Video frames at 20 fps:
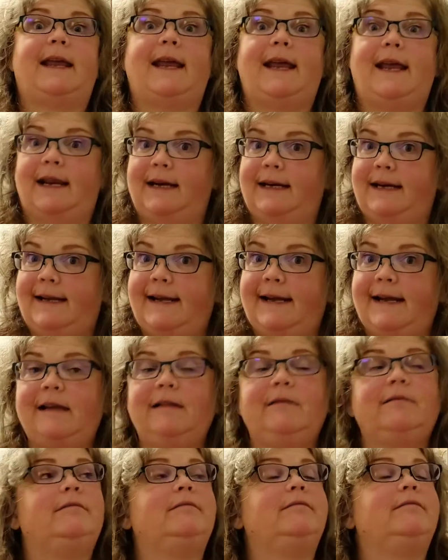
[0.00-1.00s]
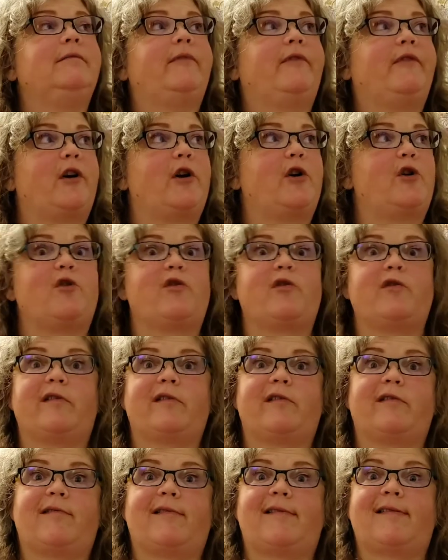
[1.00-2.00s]
candy for
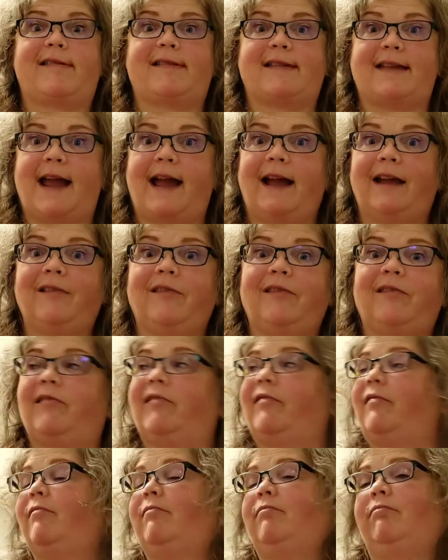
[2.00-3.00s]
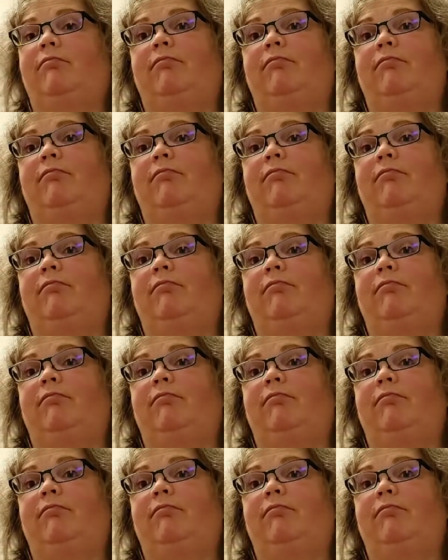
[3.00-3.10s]
snacks